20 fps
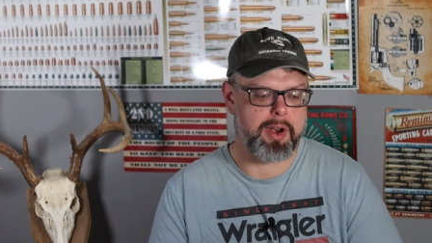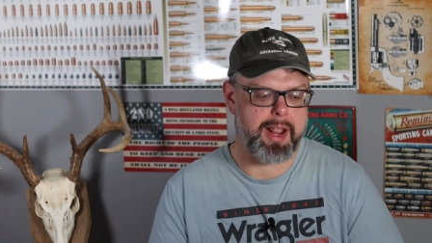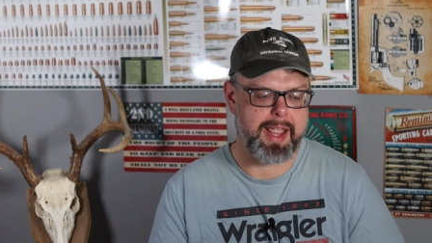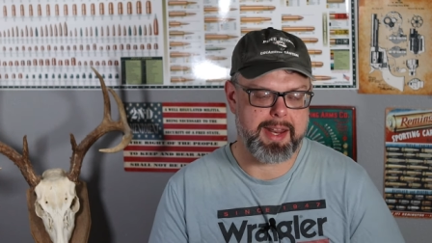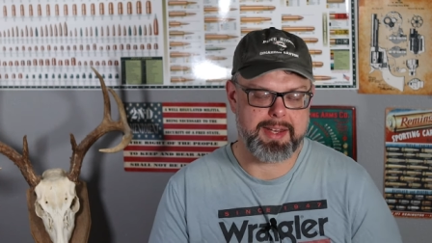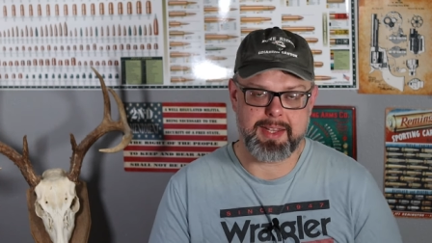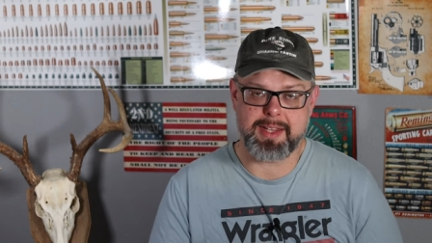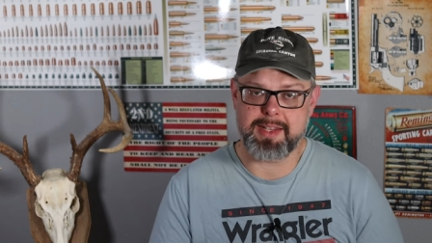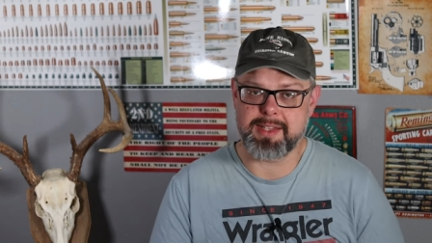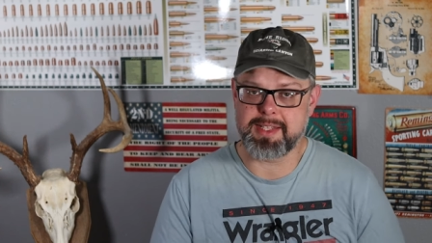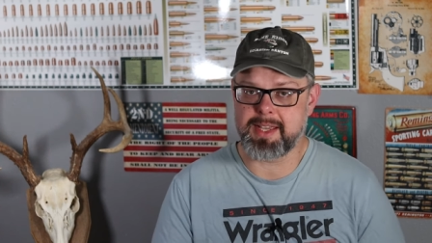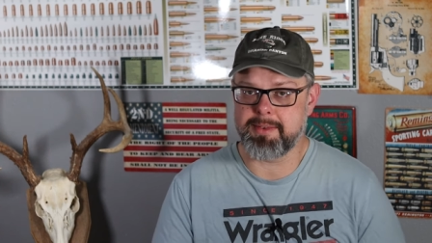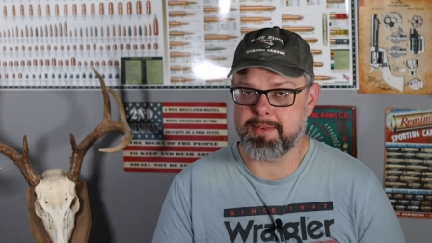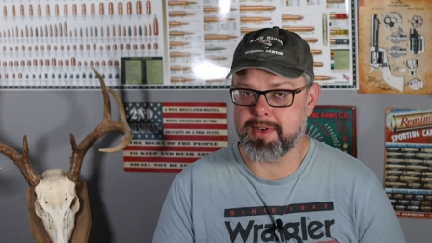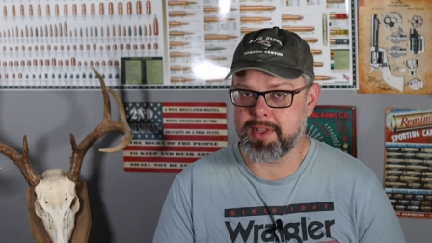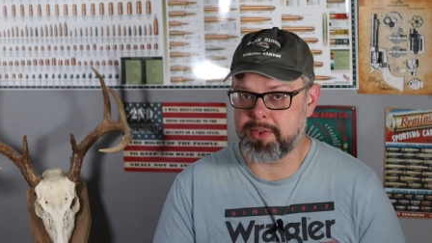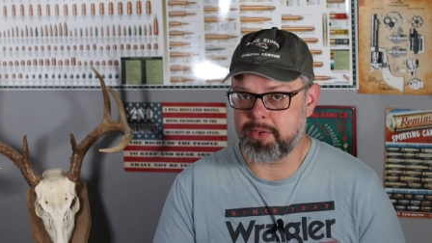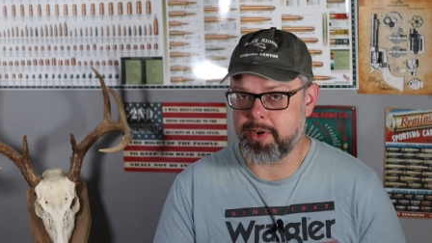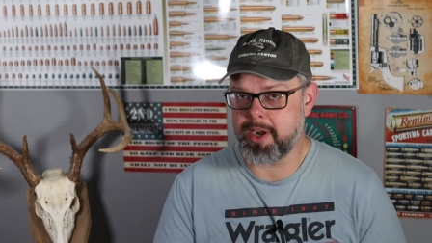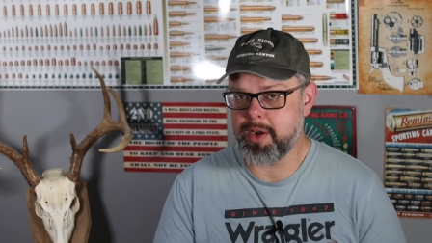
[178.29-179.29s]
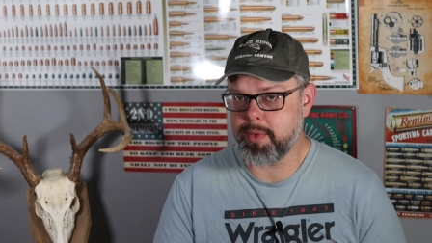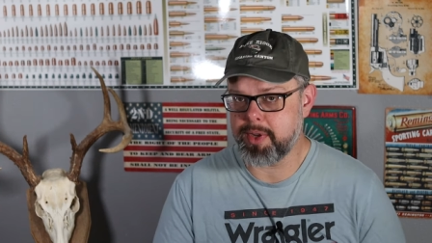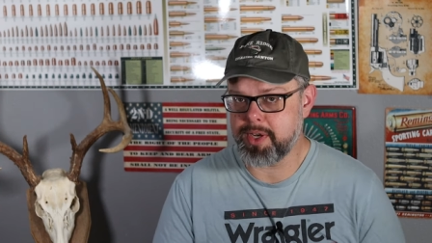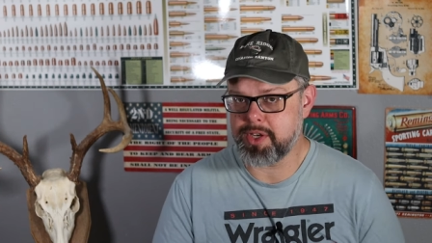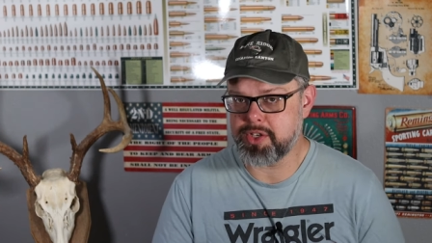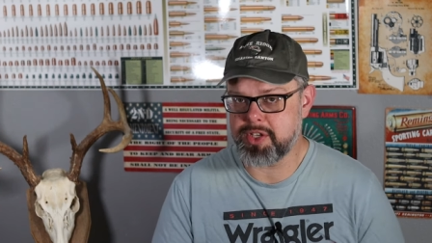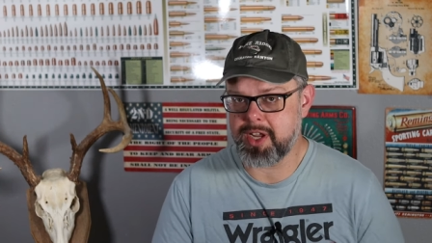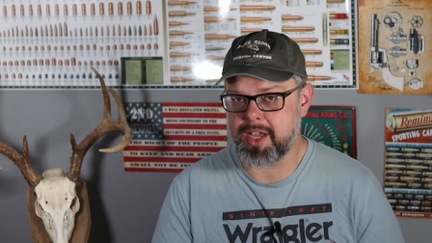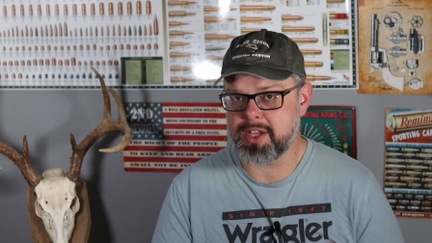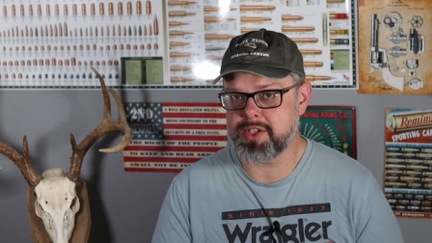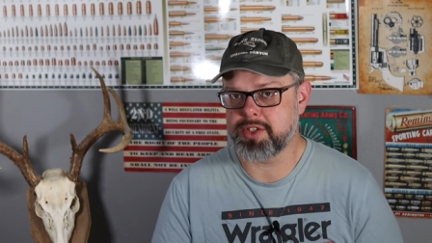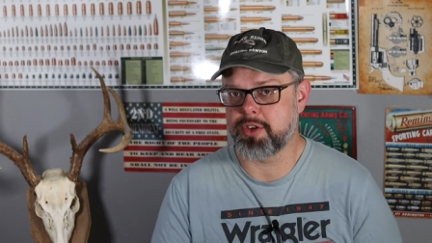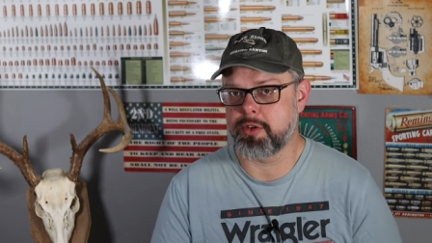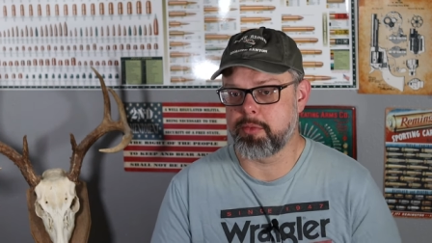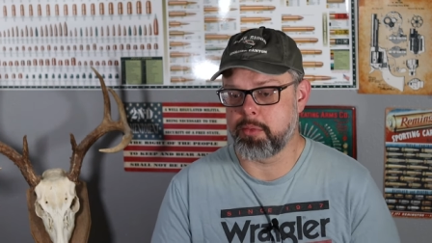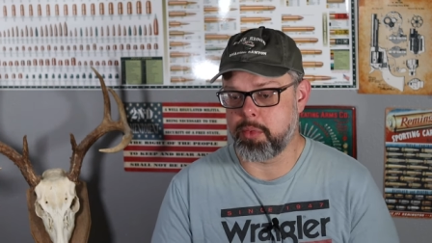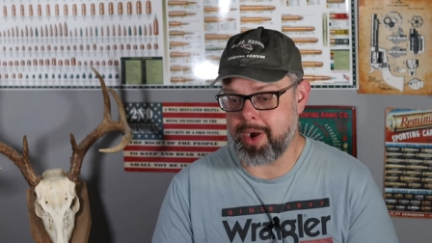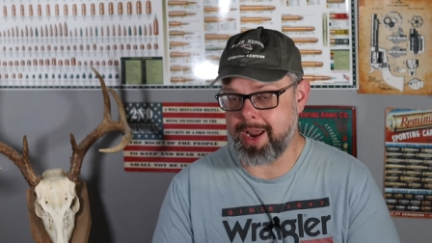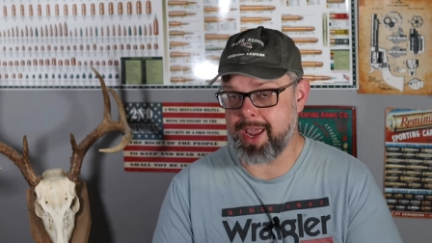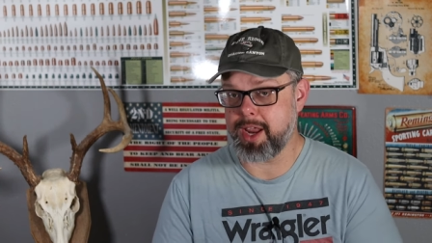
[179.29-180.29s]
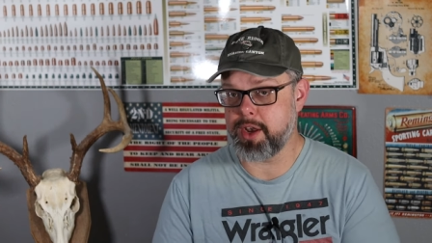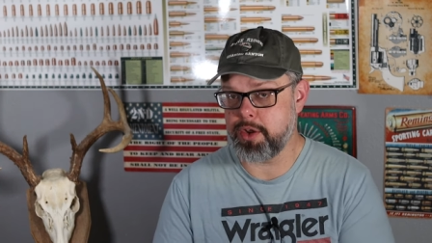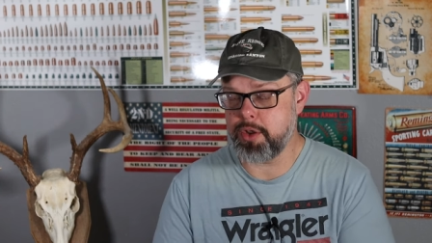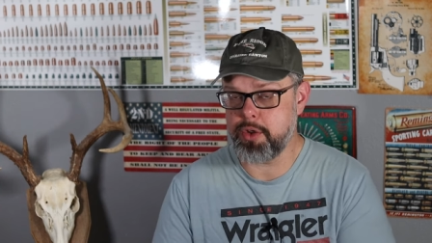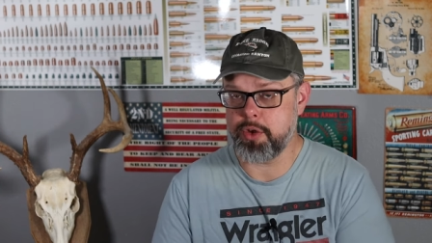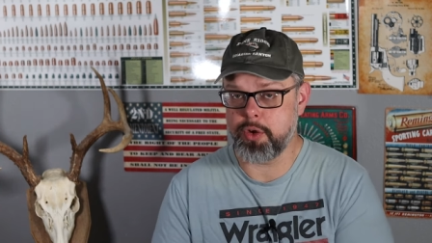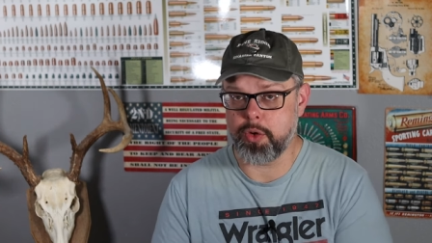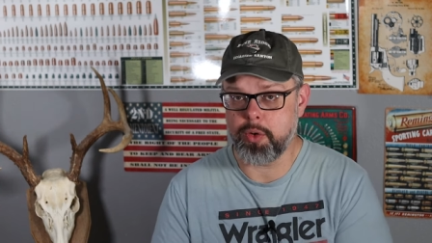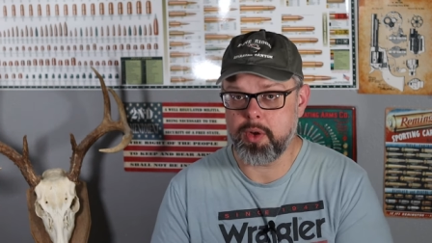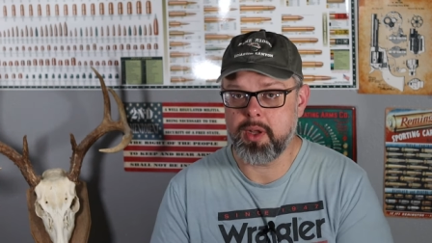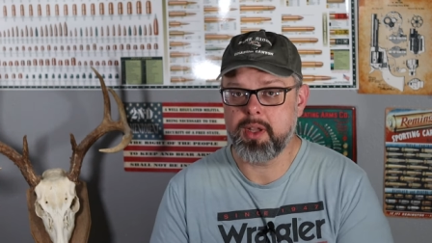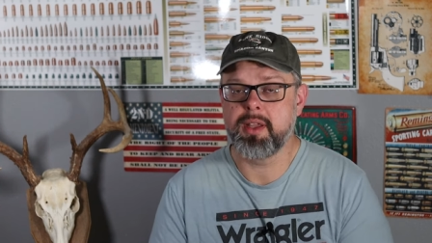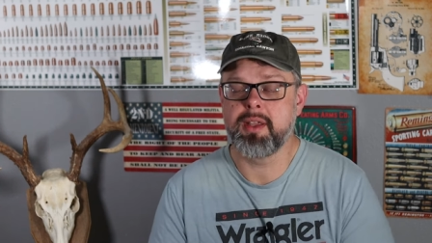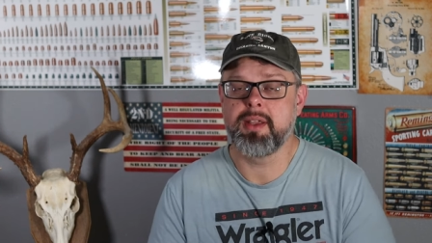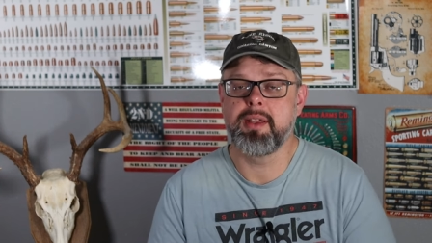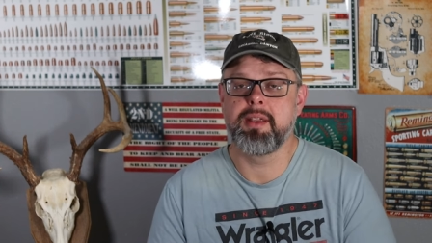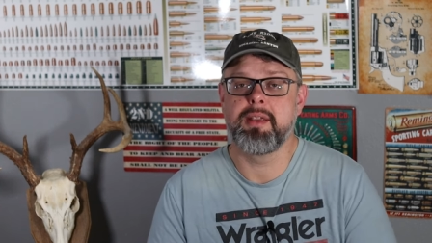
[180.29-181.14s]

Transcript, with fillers: or an 1873 Winchester brand new